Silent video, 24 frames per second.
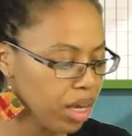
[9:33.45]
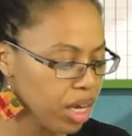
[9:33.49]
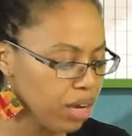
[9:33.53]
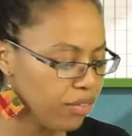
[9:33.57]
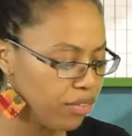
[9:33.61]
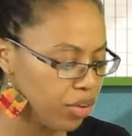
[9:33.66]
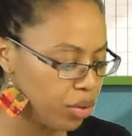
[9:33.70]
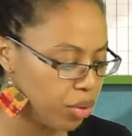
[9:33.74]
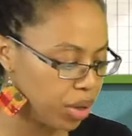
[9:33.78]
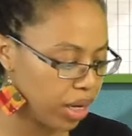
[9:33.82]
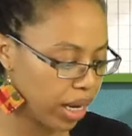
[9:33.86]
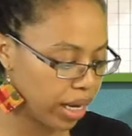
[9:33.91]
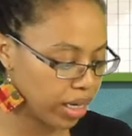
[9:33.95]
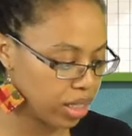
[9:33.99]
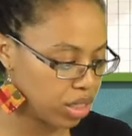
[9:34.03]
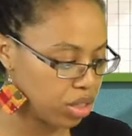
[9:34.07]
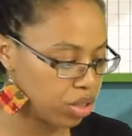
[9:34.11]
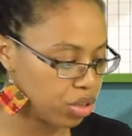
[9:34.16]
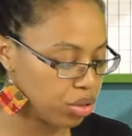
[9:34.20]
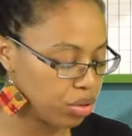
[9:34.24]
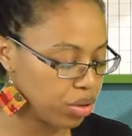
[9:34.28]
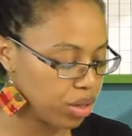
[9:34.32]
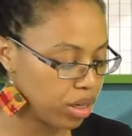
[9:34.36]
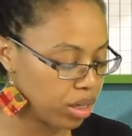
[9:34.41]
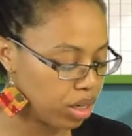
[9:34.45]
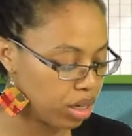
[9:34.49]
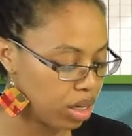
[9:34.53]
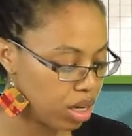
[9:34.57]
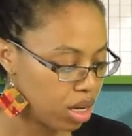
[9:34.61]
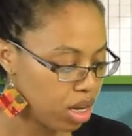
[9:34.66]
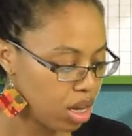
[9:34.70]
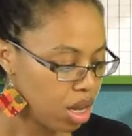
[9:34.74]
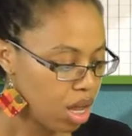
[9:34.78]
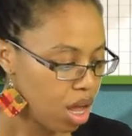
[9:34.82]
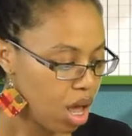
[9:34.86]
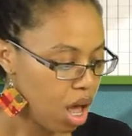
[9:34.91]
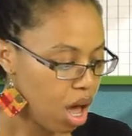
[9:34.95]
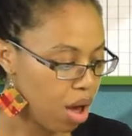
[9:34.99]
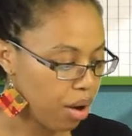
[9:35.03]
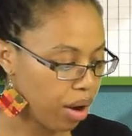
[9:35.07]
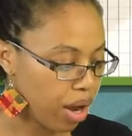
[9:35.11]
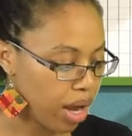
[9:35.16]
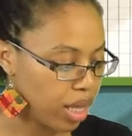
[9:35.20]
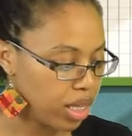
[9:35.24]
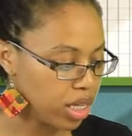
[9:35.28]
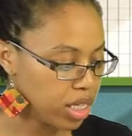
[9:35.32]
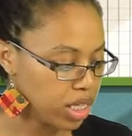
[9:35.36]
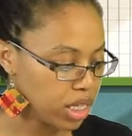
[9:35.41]
if you would like to do it.
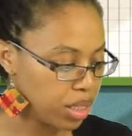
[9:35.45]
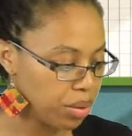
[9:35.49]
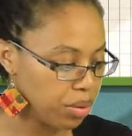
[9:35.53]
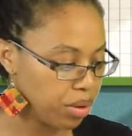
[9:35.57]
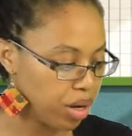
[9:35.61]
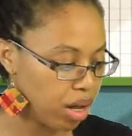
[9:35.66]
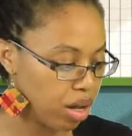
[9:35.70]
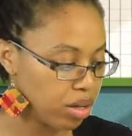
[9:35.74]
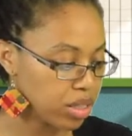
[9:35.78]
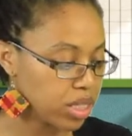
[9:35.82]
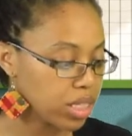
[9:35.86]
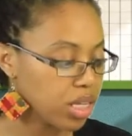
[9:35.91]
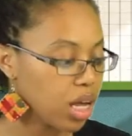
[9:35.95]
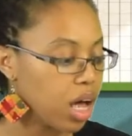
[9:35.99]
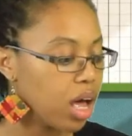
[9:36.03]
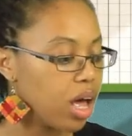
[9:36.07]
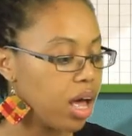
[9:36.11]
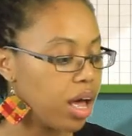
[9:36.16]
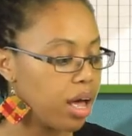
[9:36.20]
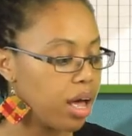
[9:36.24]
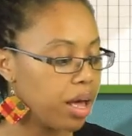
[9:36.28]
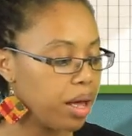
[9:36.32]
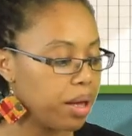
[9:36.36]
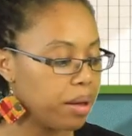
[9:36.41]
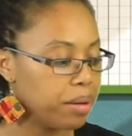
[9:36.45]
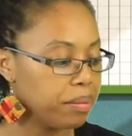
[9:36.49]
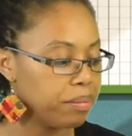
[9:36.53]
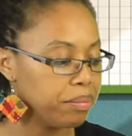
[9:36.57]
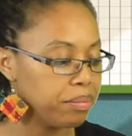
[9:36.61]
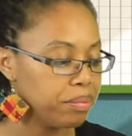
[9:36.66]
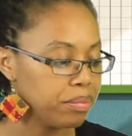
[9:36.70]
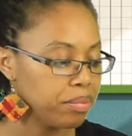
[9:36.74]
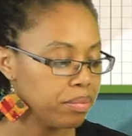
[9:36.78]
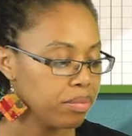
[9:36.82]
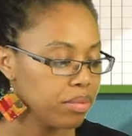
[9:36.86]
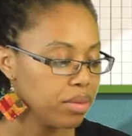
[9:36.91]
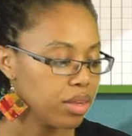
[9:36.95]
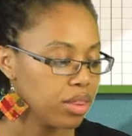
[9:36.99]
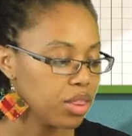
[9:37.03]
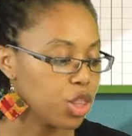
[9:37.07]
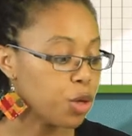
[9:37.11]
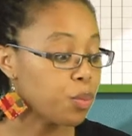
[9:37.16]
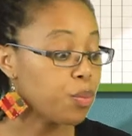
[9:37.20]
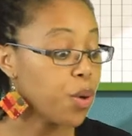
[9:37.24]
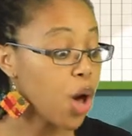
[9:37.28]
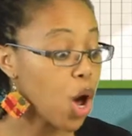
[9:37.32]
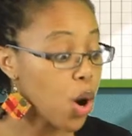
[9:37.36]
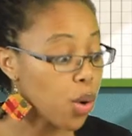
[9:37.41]
Okay, let's see what else. Um...
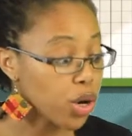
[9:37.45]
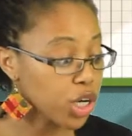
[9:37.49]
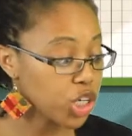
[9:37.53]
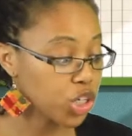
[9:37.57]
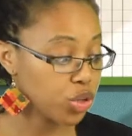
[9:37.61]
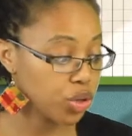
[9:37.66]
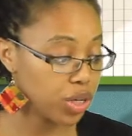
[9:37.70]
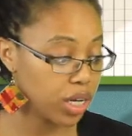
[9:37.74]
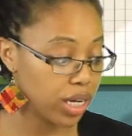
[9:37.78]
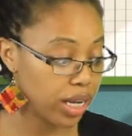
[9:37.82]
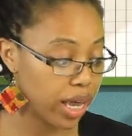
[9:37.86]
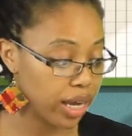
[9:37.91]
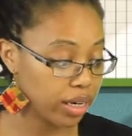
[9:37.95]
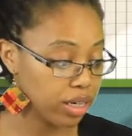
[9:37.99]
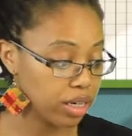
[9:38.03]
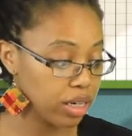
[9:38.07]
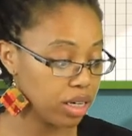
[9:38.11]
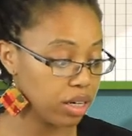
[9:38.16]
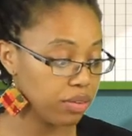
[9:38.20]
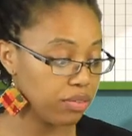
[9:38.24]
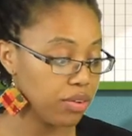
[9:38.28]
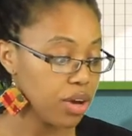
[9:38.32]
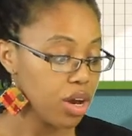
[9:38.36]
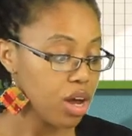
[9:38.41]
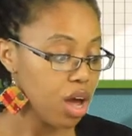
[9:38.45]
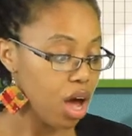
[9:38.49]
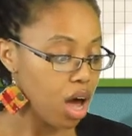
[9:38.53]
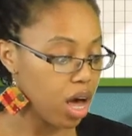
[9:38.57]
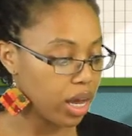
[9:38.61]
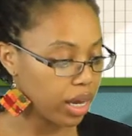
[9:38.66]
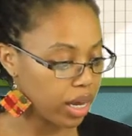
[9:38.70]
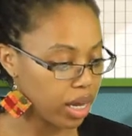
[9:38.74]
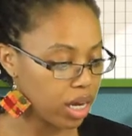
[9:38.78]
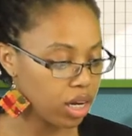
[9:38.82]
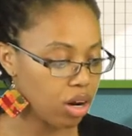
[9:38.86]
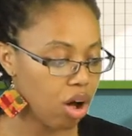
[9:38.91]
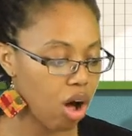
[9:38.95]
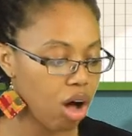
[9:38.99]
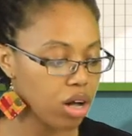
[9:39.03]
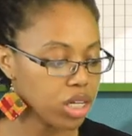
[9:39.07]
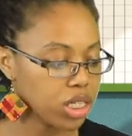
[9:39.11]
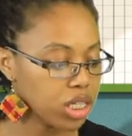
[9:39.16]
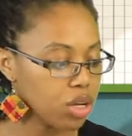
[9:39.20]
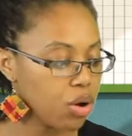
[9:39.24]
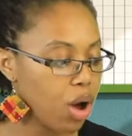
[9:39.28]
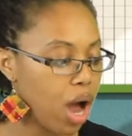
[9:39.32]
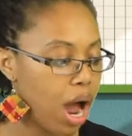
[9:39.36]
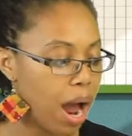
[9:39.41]
The poetry elective, again,
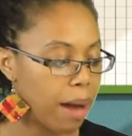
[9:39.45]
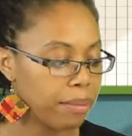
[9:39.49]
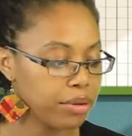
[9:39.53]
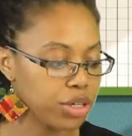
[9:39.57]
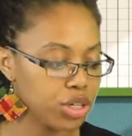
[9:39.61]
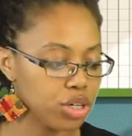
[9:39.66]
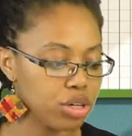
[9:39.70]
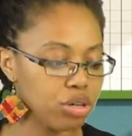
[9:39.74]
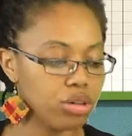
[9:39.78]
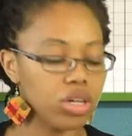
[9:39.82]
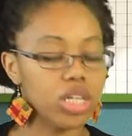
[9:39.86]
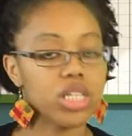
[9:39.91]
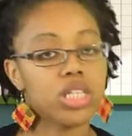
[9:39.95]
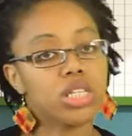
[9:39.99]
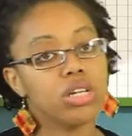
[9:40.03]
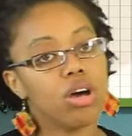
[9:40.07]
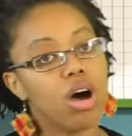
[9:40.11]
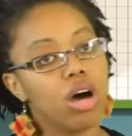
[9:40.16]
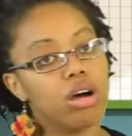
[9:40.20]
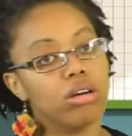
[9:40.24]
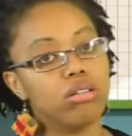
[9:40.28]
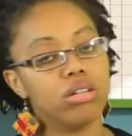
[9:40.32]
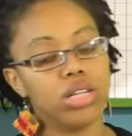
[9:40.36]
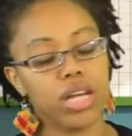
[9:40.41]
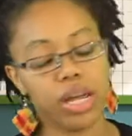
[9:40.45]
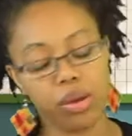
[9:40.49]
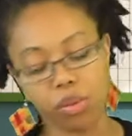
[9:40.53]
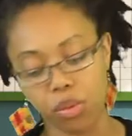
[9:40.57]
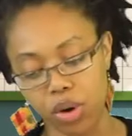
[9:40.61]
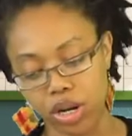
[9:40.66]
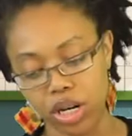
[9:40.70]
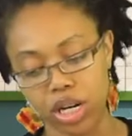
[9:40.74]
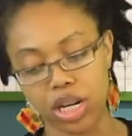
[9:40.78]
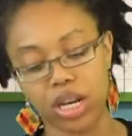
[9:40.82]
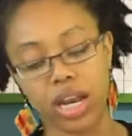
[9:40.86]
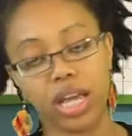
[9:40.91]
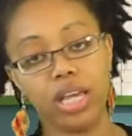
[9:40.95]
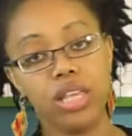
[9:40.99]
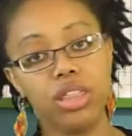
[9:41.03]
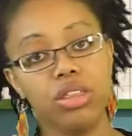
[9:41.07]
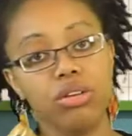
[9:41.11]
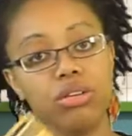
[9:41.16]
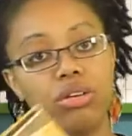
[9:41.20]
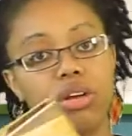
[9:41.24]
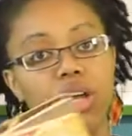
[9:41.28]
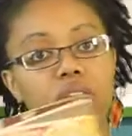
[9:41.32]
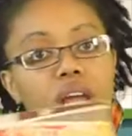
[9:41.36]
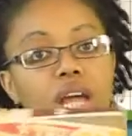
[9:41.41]
also optional. It's taught on day one and day
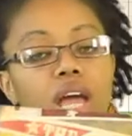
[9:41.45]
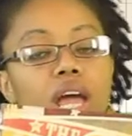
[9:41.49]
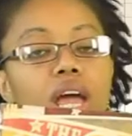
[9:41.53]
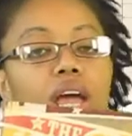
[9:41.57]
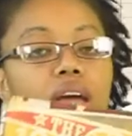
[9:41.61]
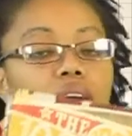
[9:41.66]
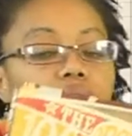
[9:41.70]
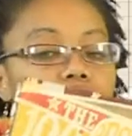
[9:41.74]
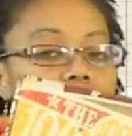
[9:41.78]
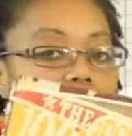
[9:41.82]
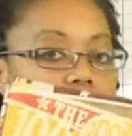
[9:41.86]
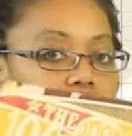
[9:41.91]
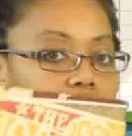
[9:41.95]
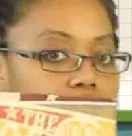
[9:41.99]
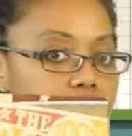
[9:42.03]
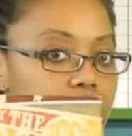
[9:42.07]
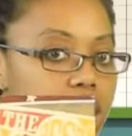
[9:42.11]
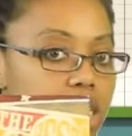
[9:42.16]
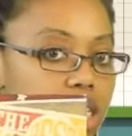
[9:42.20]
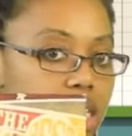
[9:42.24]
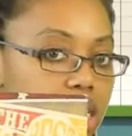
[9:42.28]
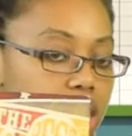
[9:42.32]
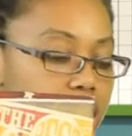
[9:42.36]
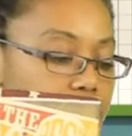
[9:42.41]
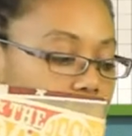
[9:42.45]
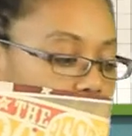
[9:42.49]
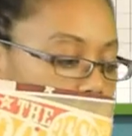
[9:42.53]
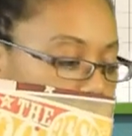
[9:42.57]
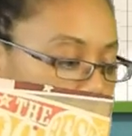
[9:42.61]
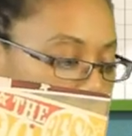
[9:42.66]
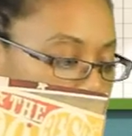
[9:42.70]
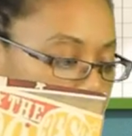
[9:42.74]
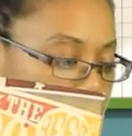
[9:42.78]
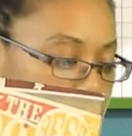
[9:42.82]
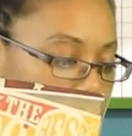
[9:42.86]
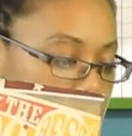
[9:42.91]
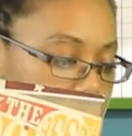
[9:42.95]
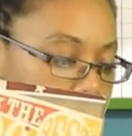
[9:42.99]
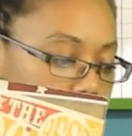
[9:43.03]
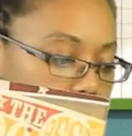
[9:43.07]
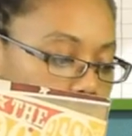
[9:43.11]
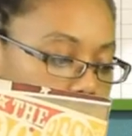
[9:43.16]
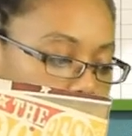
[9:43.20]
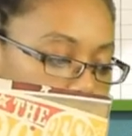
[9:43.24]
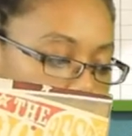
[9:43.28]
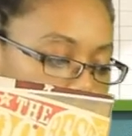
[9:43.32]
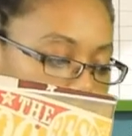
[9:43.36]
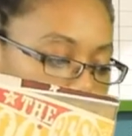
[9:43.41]
three, and this is the text
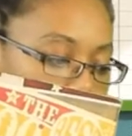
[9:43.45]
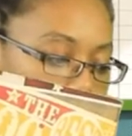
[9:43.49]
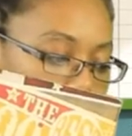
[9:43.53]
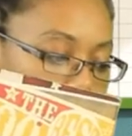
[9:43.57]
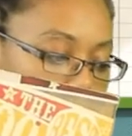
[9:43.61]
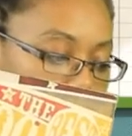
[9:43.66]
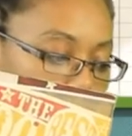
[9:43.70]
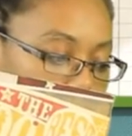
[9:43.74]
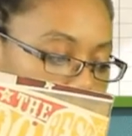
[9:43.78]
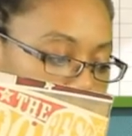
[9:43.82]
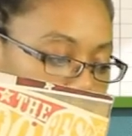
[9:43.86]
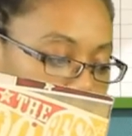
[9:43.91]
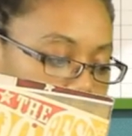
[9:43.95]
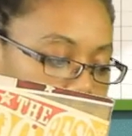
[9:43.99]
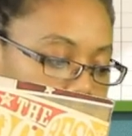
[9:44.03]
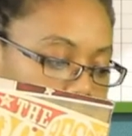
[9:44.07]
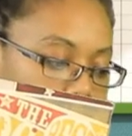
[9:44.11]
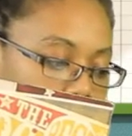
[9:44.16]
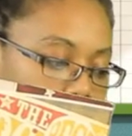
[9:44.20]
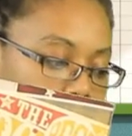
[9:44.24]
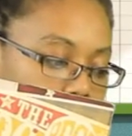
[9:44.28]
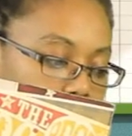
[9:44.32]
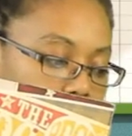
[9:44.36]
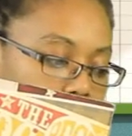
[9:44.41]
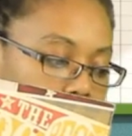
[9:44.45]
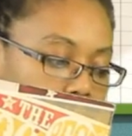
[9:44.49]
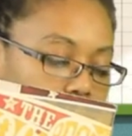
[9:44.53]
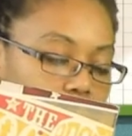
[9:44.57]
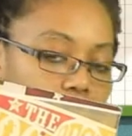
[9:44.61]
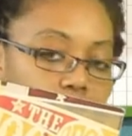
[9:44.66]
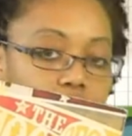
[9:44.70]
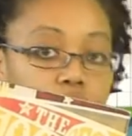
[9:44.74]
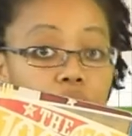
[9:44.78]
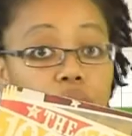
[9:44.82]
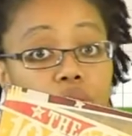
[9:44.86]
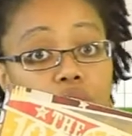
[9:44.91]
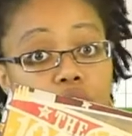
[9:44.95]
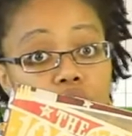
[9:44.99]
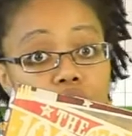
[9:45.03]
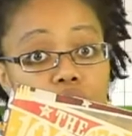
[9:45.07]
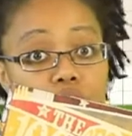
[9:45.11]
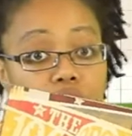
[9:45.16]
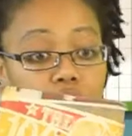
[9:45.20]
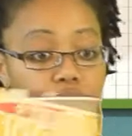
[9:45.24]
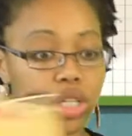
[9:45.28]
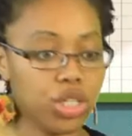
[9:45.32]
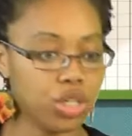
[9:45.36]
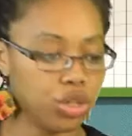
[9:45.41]
if you are
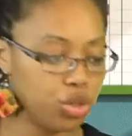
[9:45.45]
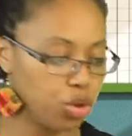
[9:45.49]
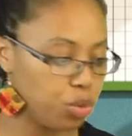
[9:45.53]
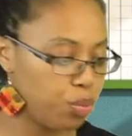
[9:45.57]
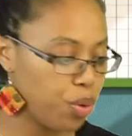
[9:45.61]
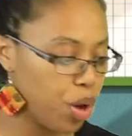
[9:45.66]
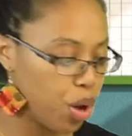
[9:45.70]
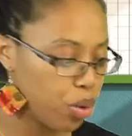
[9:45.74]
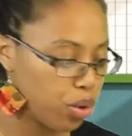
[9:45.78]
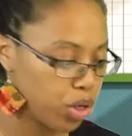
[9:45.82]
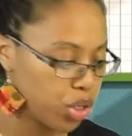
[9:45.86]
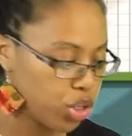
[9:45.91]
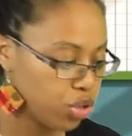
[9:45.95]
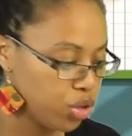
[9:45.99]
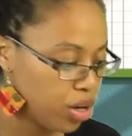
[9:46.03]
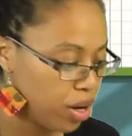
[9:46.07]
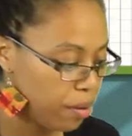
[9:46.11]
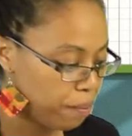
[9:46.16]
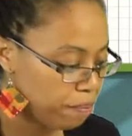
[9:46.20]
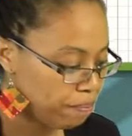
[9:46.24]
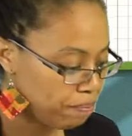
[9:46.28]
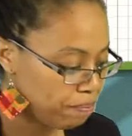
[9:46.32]
choosing to do poetry.